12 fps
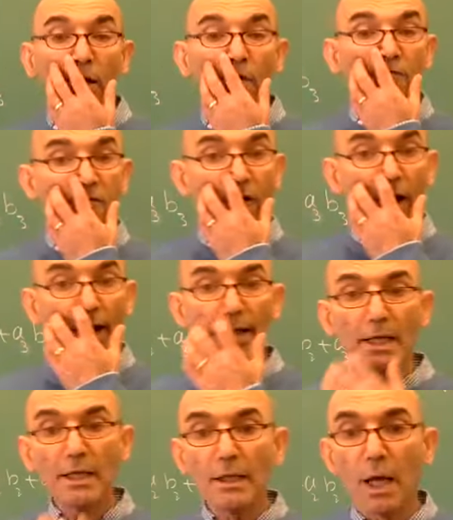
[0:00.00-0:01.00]
on
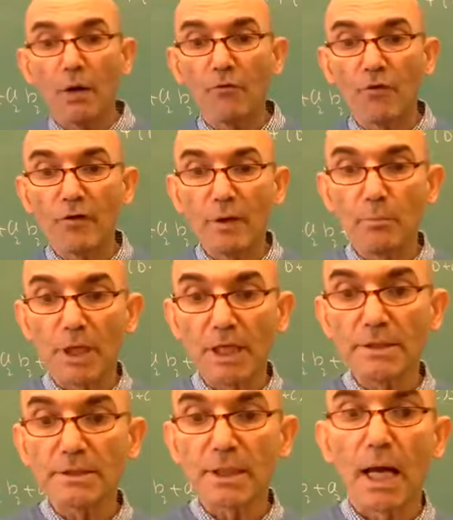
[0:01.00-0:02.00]
Friday we will
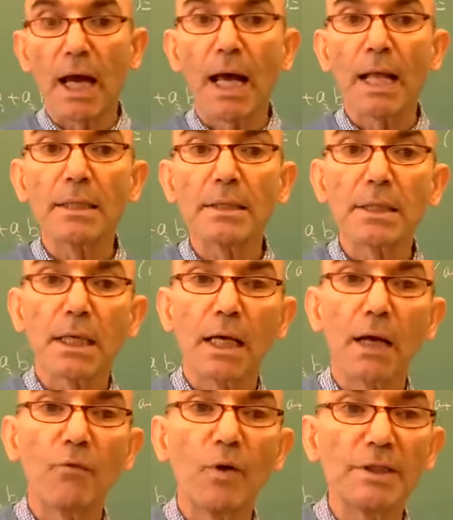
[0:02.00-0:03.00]
meet and
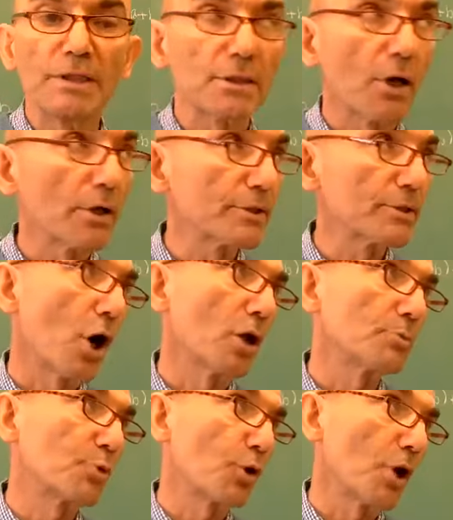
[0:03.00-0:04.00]
we'll discuss
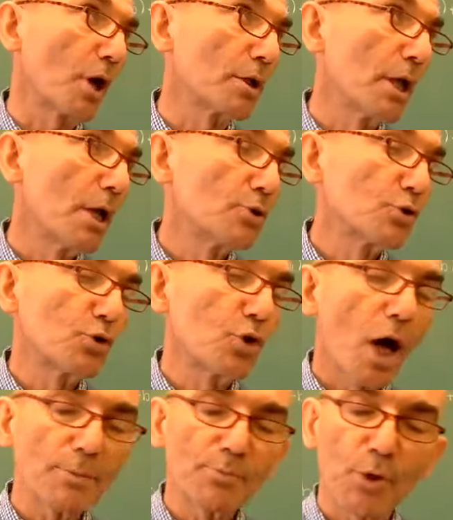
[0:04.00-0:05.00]
dot product. So
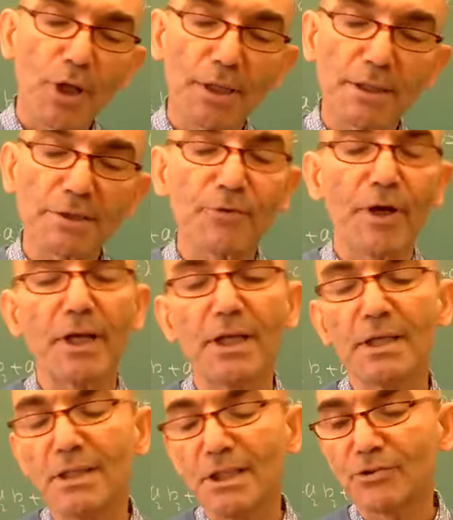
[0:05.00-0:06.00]
dot product is
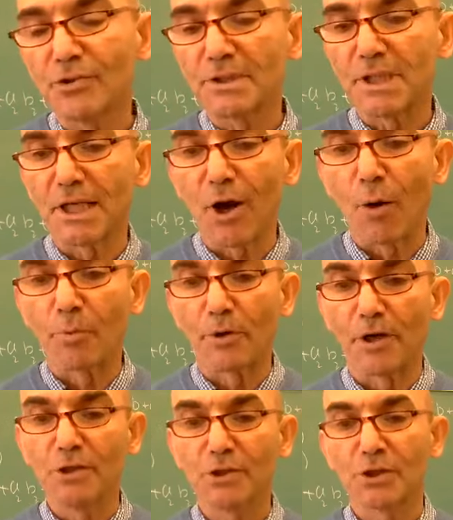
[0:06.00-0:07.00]
very interesting
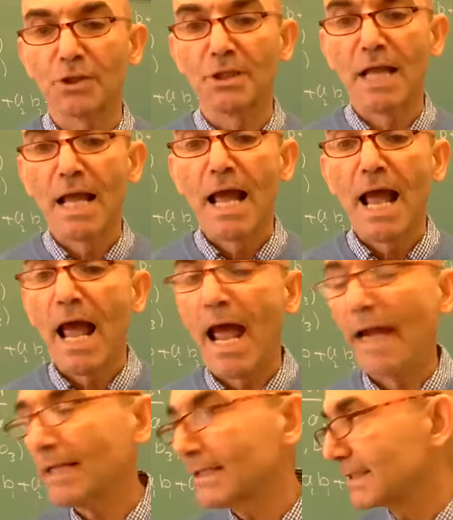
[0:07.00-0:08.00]
operation,
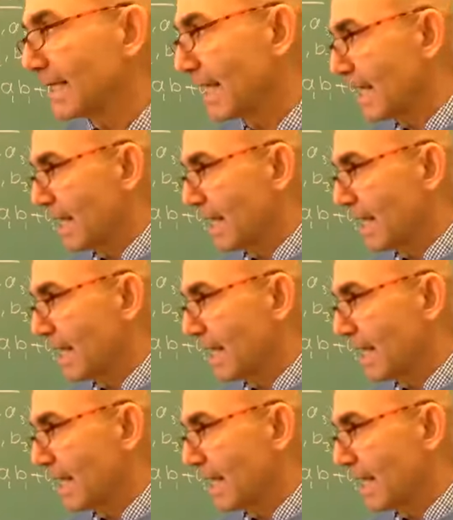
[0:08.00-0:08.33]
and it's